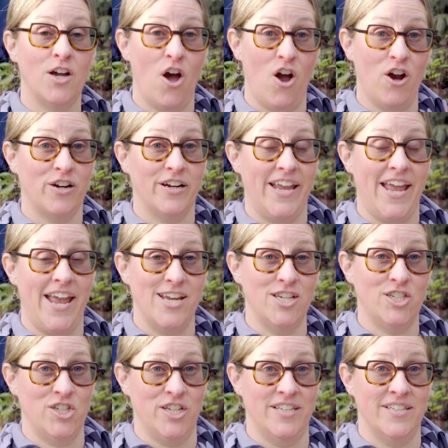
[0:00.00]

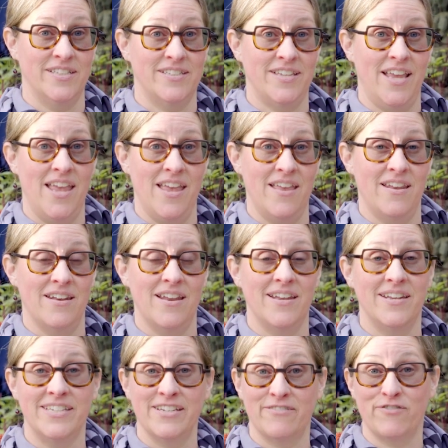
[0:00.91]
congregations in
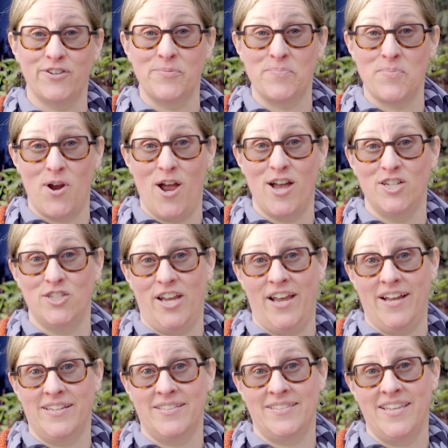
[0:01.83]
different
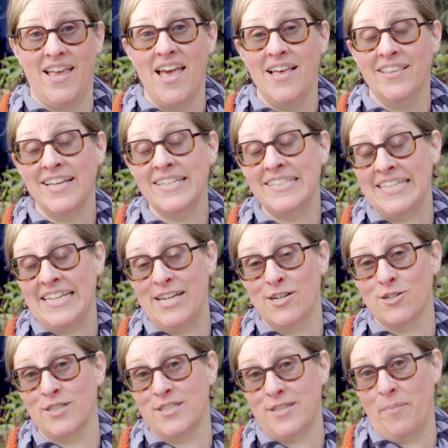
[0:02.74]
projects. Let's
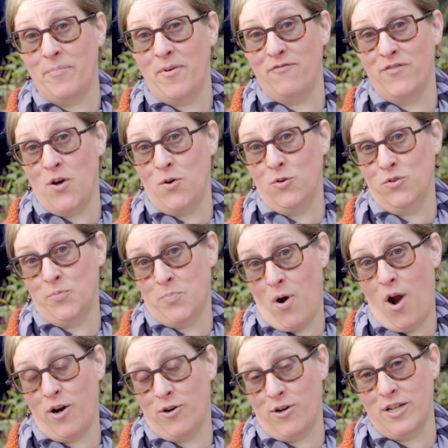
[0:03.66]
hear some of those
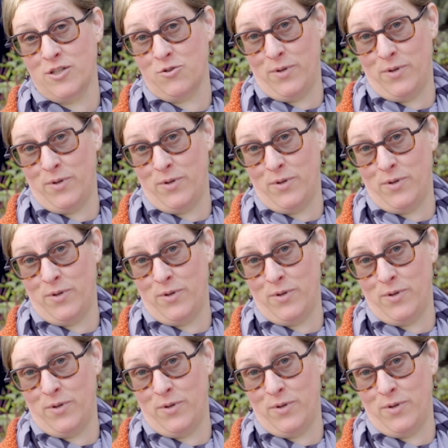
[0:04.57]
progress